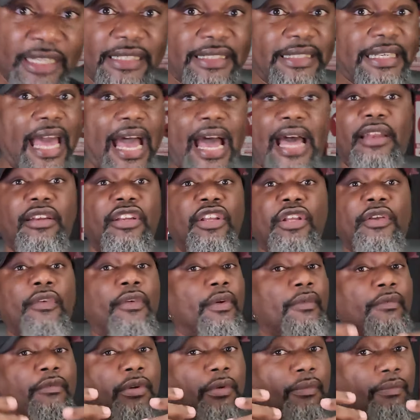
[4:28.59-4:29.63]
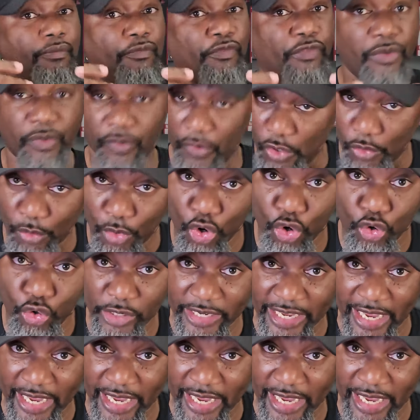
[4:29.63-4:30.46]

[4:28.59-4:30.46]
Not from old